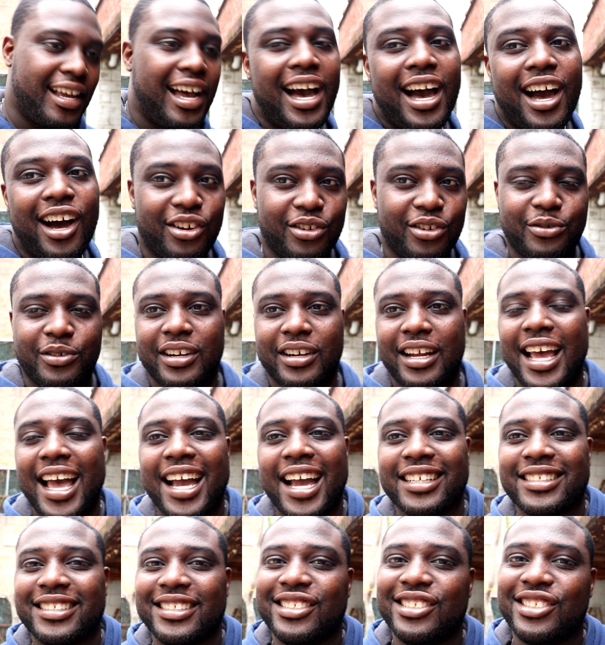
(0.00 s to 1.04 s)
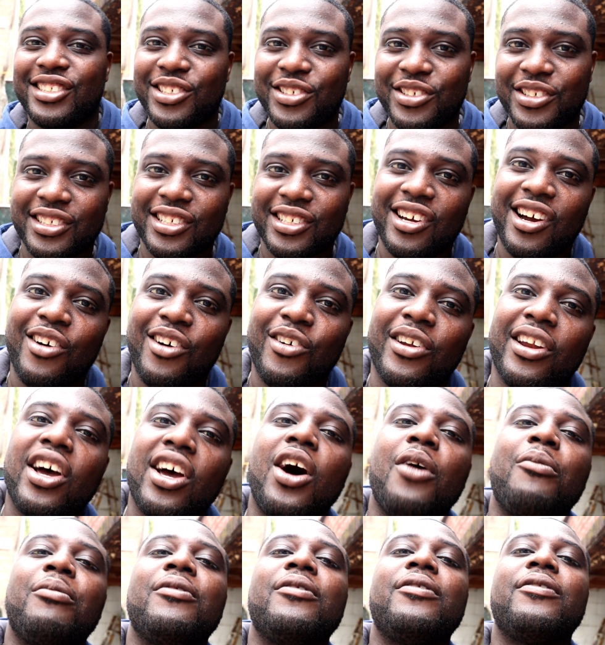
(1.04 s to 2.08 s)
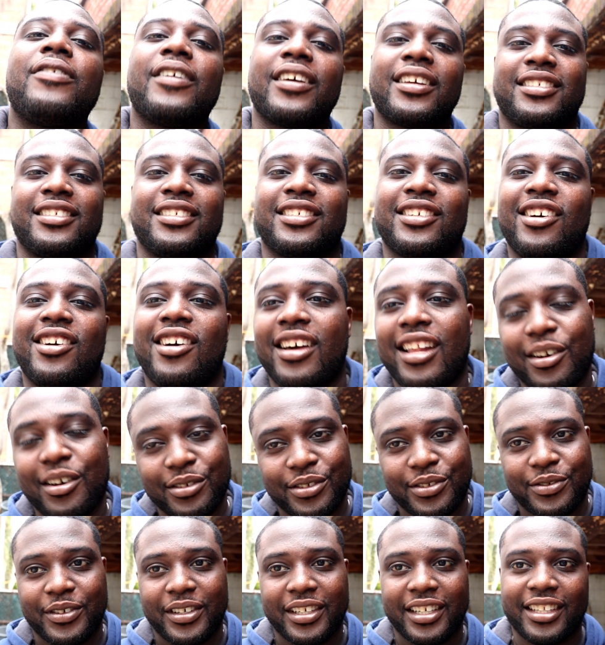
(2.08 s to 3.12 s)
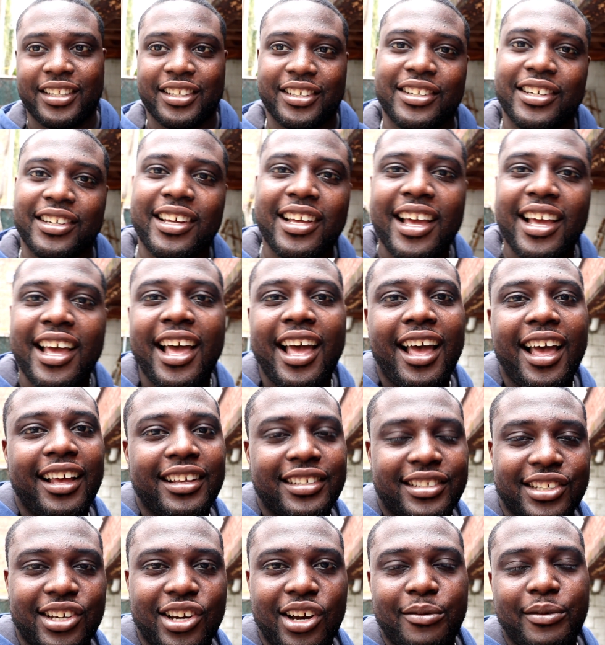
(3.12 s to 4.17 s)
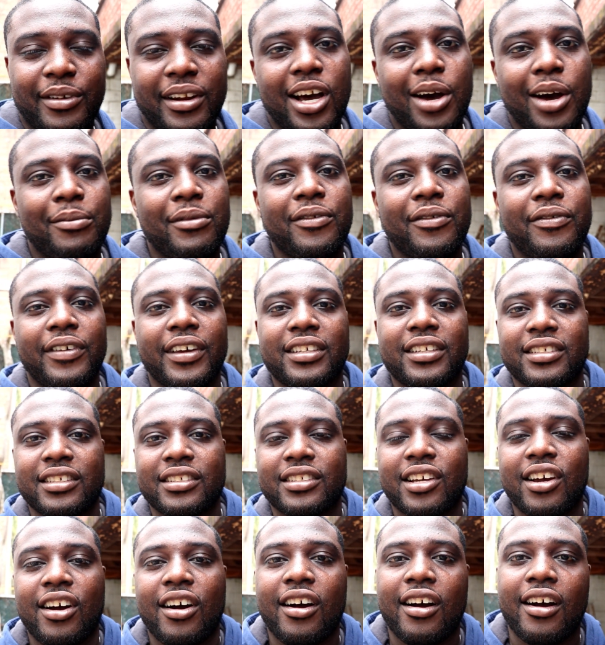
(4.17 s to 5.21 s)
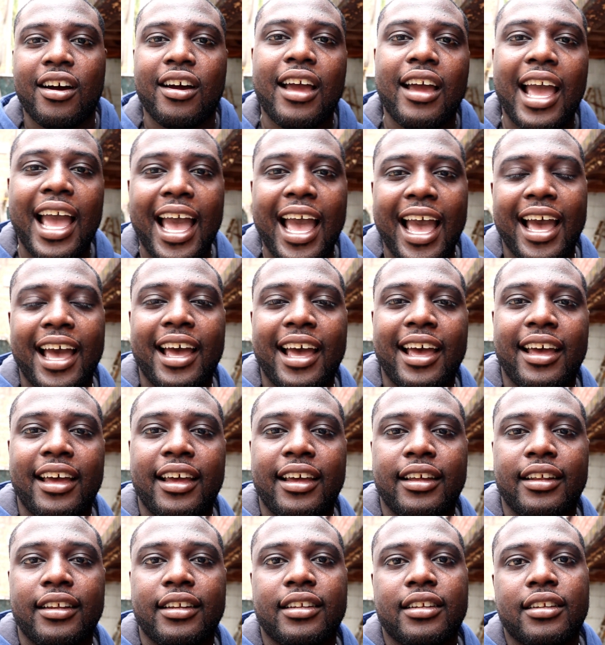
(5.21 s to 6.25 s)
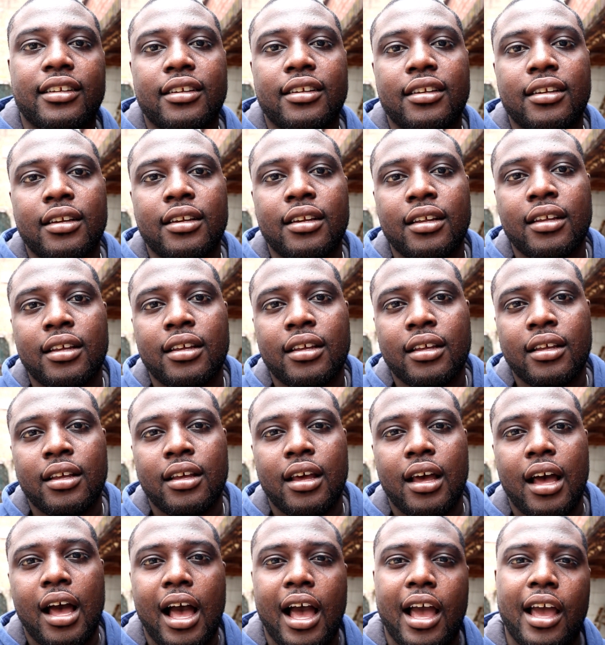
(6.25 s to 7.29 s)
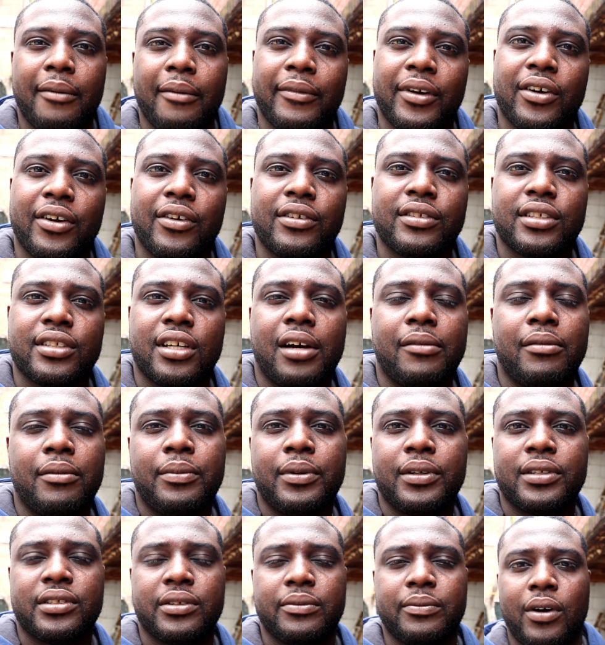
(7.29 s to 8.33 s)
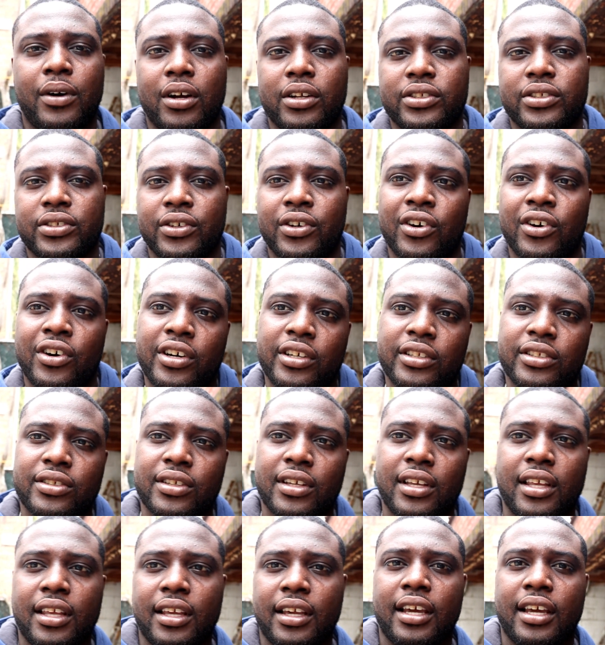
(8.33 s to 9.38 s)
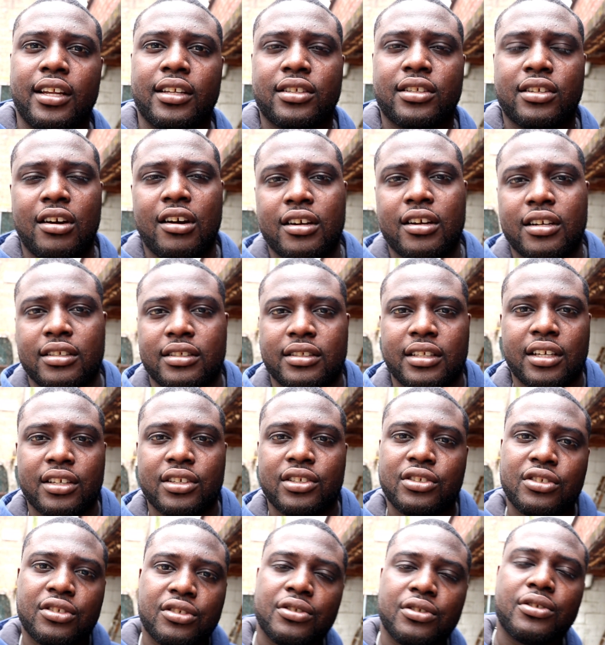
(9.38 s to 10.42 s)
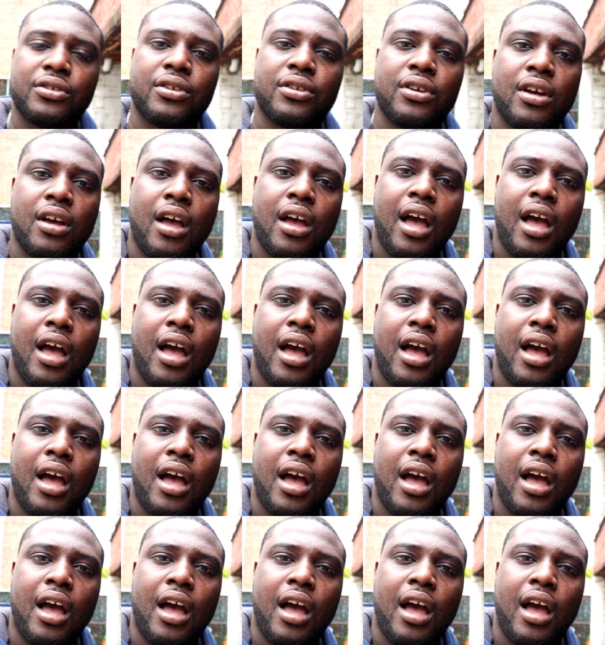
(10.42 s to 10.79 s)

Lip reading: I don't wanna actually do his car, I wanna help him fix his car. That was funny though. So I'm gonna help him fix his car, and I am going to help him put some parts on so he can get his car to stage 2.